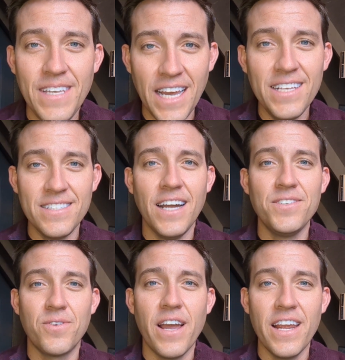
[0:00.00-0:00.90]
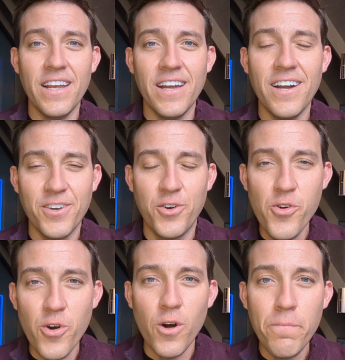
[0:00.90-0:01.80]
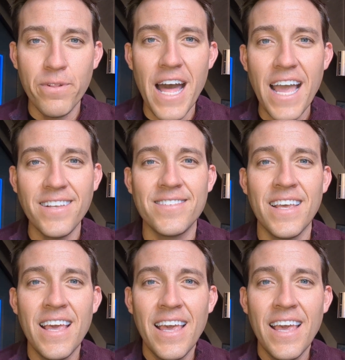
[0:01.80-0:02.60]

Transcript: Yes, that's right, a googolplex.